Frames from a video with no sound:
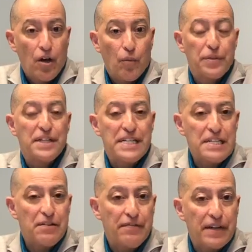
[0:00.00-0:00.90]
with a
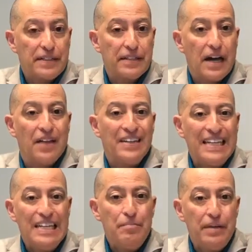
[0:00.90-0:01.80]
disinfectant on the
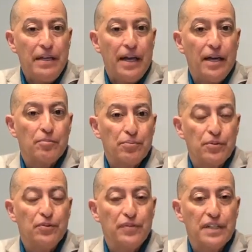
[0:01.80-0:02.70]
E P A
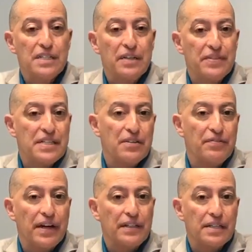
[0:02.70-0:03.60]
approved list of
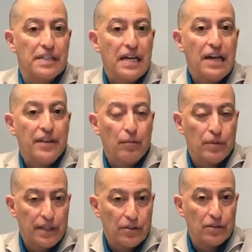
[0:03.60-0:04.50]
disinfectants that
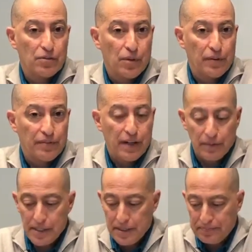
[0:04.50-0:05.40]
will kill
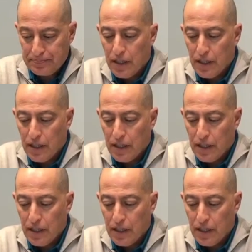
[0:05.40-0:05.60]
coronavirus.